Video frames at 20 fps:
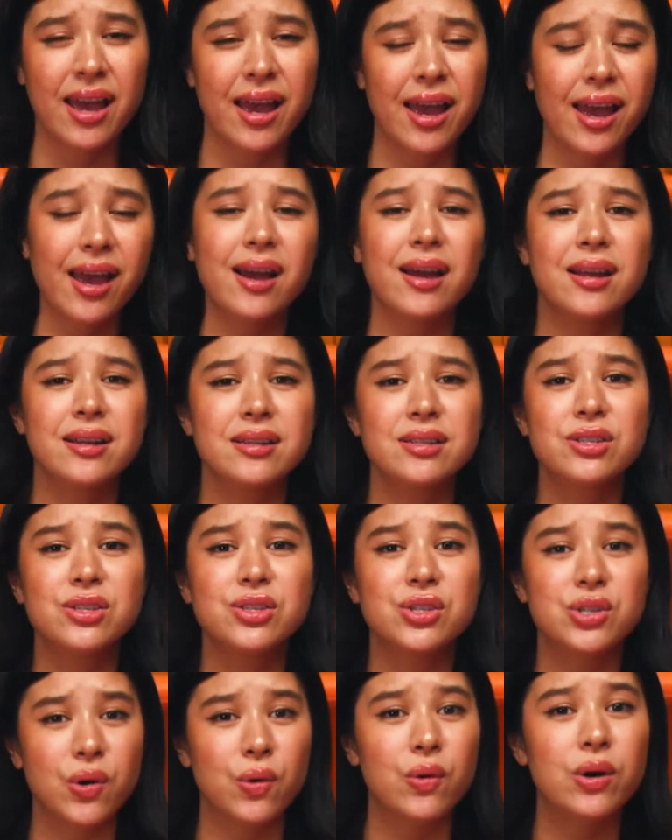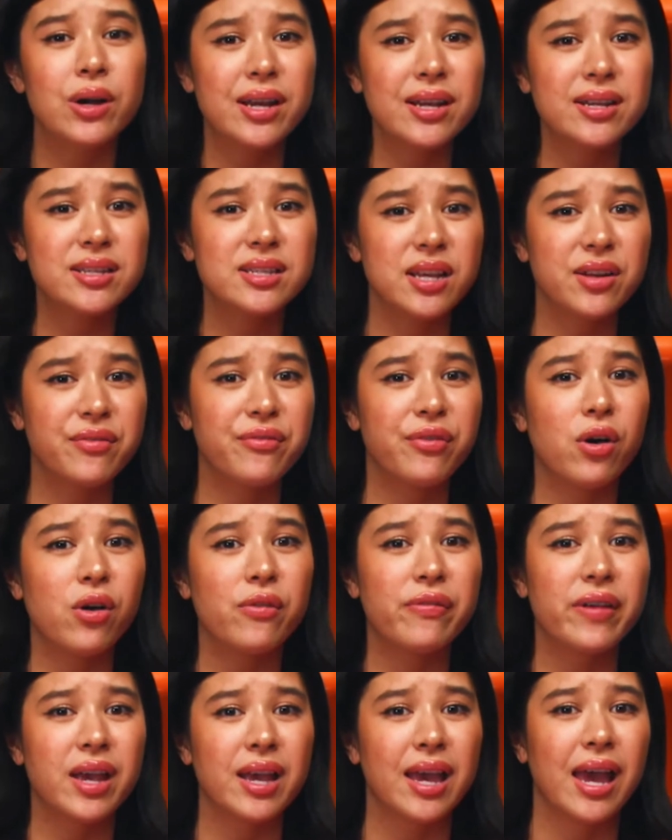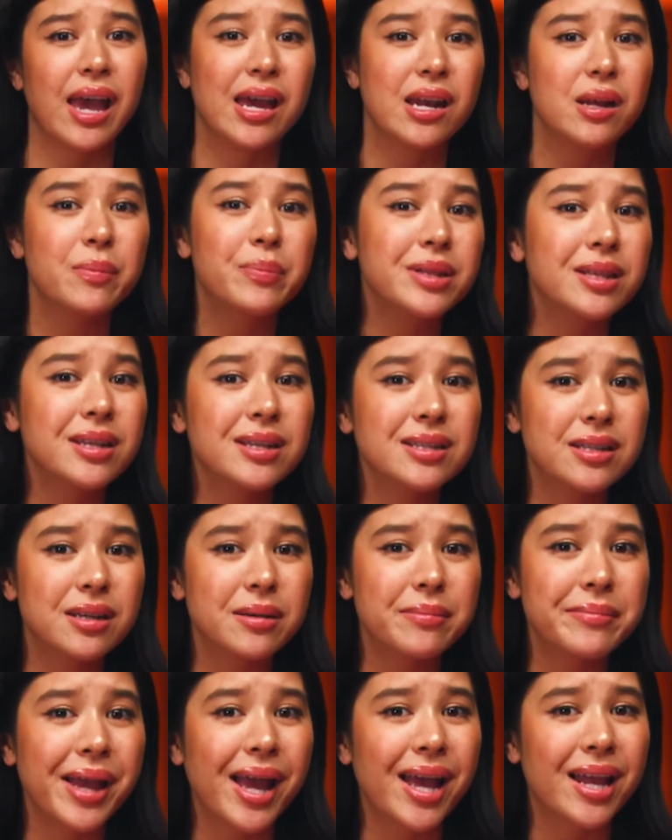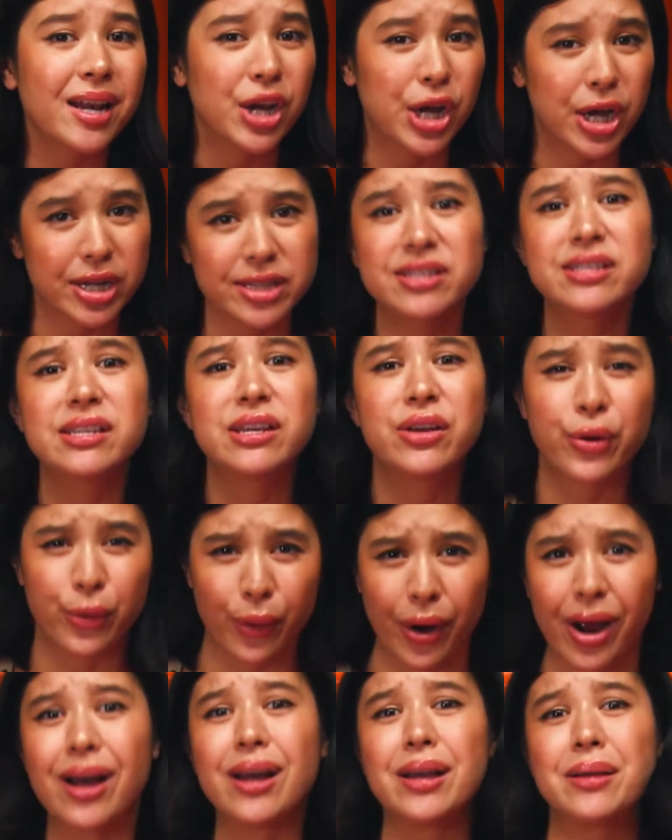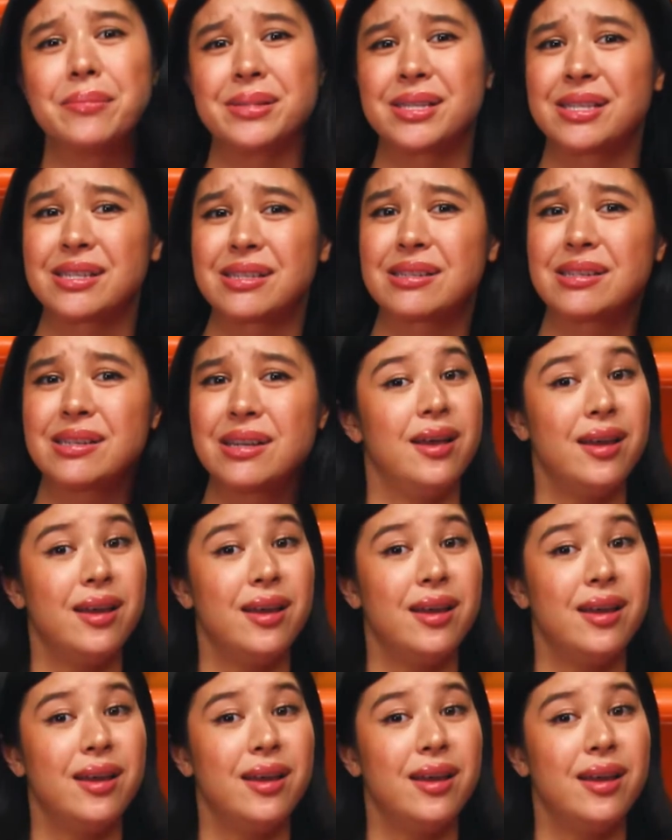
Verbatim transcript: and stories involving cannibalism and Nazi crimes.